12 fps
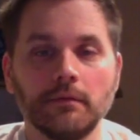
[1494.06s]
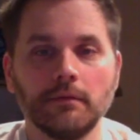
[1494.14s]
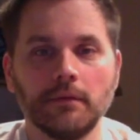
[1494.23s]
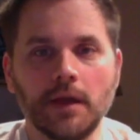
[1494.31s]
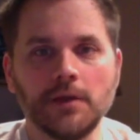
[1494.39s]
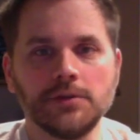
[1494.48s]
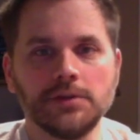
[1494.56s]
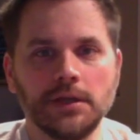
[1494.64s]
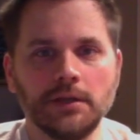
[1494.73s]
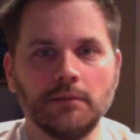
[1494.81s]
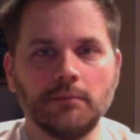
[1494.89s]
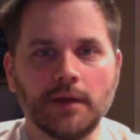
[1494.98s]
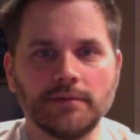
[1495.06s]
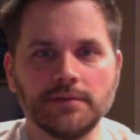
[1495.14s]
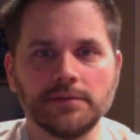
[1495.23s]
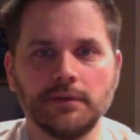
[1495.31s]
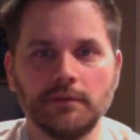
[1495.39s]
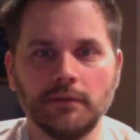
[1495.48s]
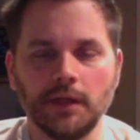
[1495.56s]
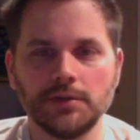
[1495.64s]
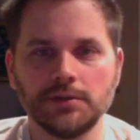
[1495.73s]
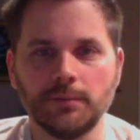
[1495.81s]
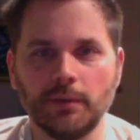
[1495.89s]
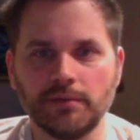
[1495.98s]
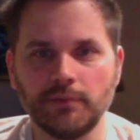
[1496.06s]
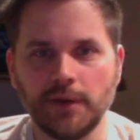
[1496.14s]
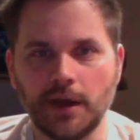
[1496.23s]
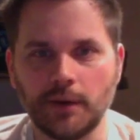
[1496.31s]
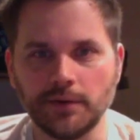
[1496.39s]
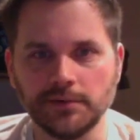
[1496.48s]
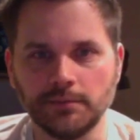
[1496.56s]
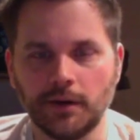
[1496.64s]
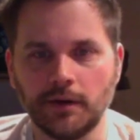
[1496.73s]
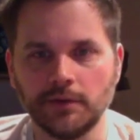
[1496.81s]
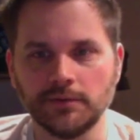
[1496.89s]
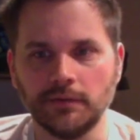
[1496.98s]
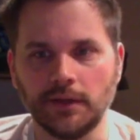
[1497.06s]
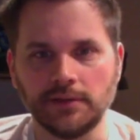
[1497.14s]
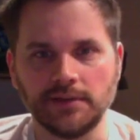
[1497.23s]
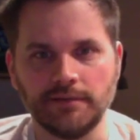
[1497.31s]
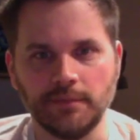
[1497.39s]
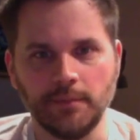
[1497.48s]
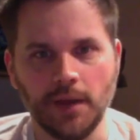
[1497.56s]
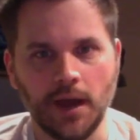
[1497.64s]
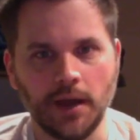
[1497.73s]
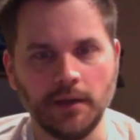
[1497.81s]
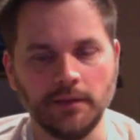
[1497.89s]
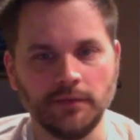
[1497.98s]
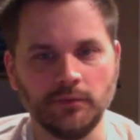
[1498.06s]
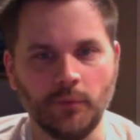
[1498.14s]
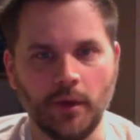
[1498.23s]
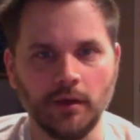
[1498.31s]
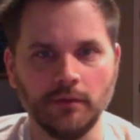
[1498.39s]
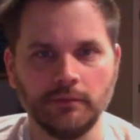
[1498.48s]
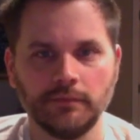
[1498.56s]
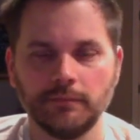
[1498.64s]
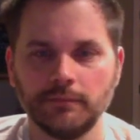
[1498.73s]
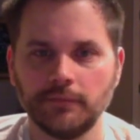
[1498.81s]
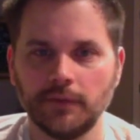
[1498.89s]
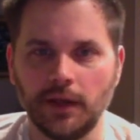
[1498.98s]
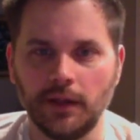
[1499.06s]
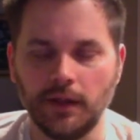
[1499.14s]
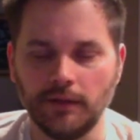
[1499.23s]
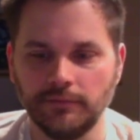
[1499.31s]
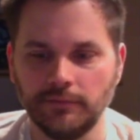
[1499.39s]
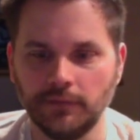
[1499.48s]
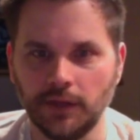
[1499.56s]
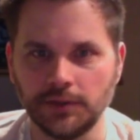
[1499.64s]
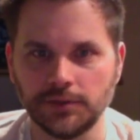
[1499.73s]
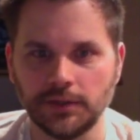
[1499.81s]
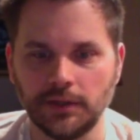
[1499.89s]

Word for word: I usually eat breakfast and lunch about three hours apart. So like say from nine and then twelve, I'll have lunch, and